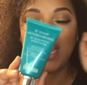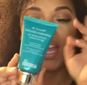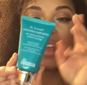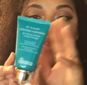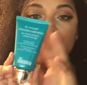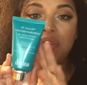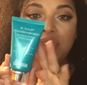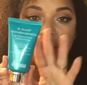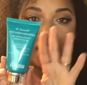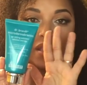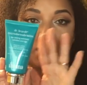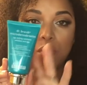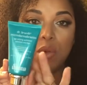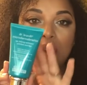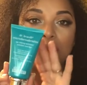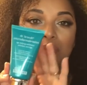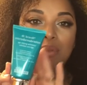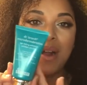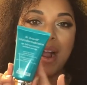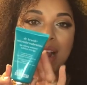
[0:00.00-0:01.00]
and this
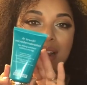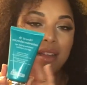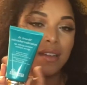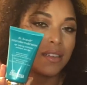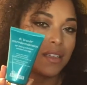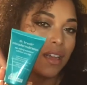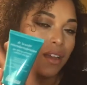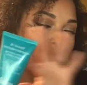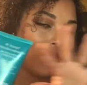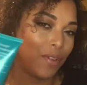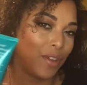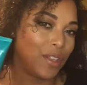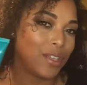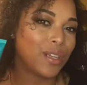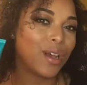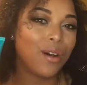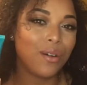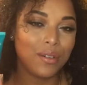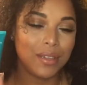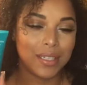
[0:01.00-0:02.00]
one product for this
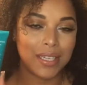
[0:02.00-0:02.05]
whole